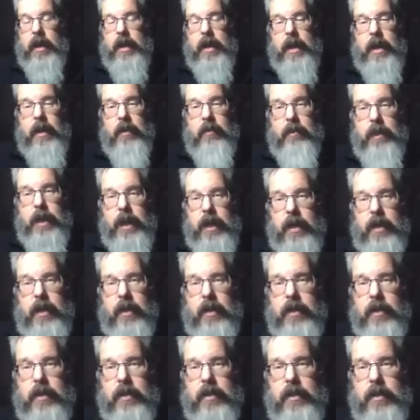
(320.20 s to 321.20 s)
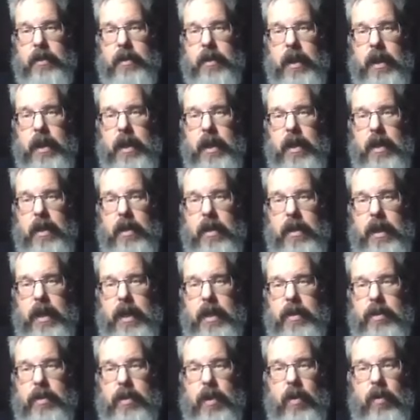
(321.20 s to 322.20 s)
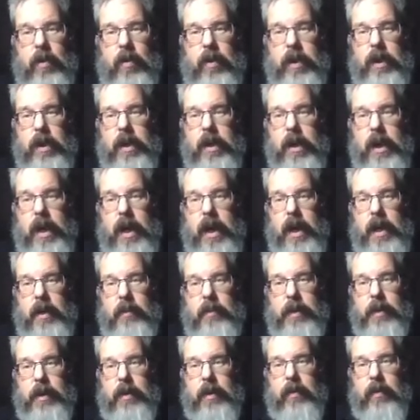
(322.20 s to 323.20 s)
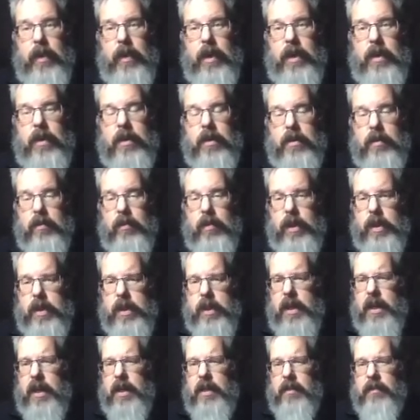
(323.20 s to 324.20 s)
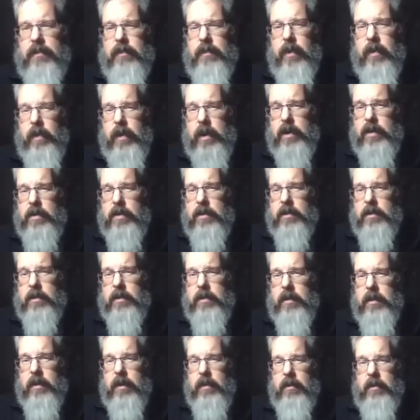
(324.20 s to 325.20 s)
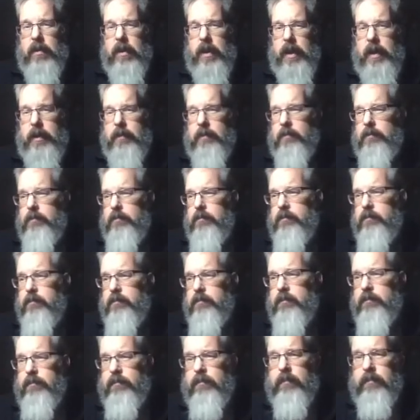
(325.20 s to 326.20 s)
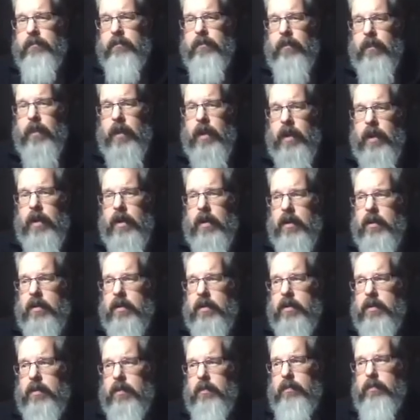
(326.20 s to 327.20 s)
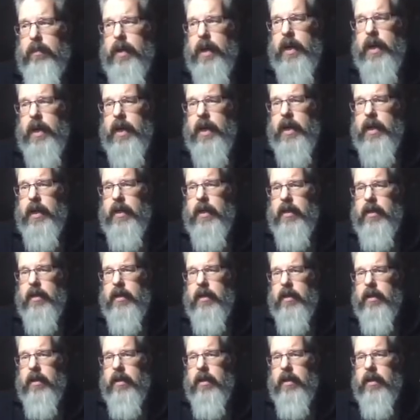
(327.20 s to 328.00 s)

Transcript: that means that it's only going to happen when this widget has focus. All right? So bind